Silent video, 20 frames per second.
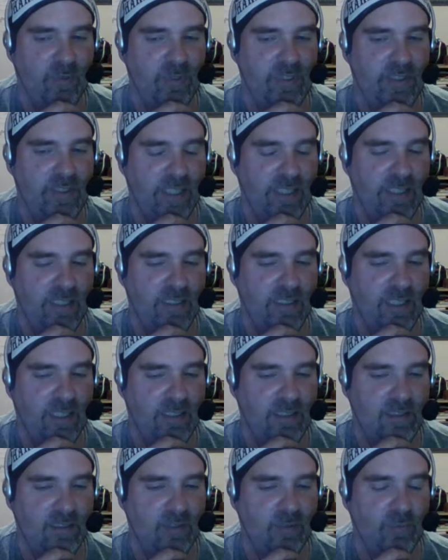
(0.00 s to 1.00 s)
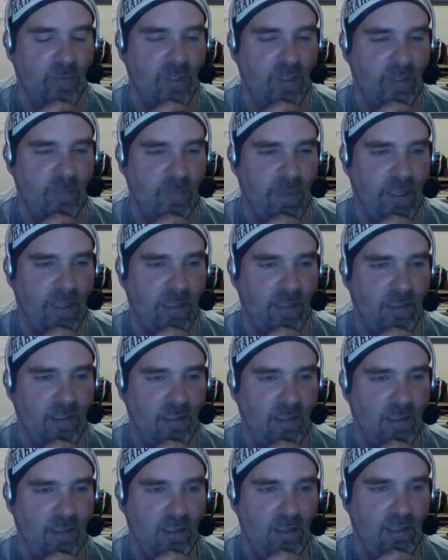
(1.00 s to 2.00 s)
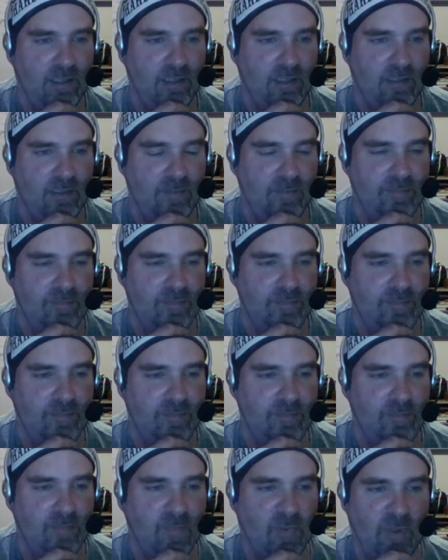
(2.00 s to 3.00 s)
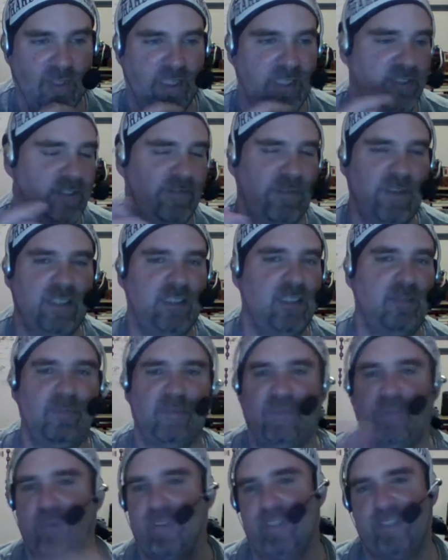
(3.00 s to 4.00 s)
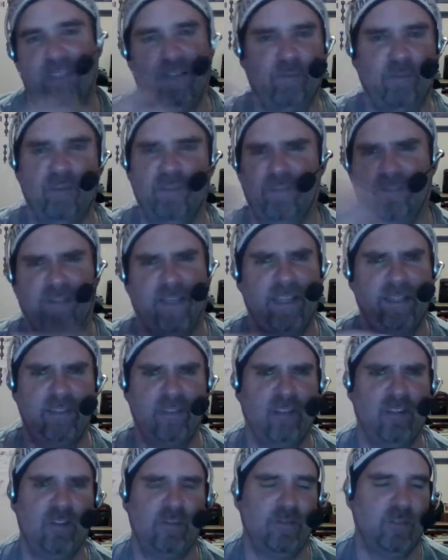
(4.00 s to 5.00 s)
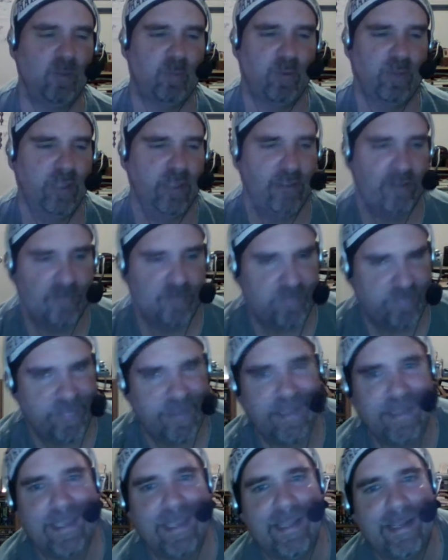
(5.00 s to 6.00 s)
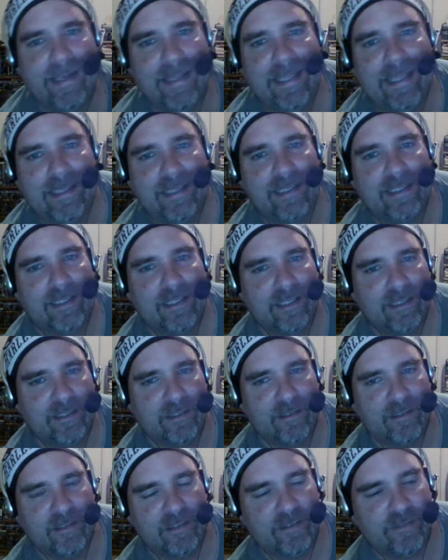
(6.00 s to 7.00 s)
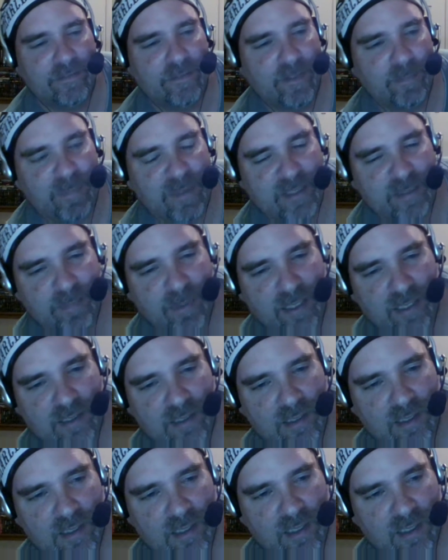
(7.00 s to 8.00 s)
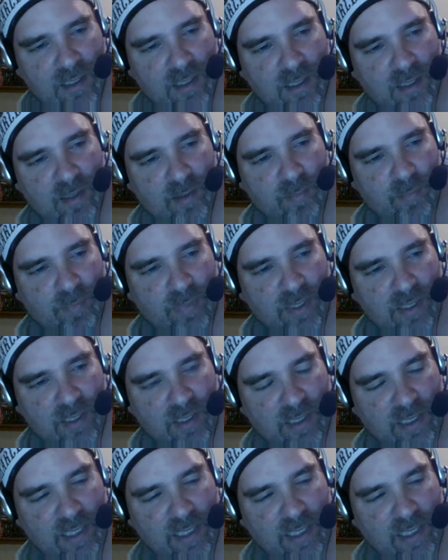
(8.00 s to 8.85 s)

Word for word: Ethan Page pulled an Eddie Guerrero. He pulled the ref out of the ring when he was standing next to Willie Mack.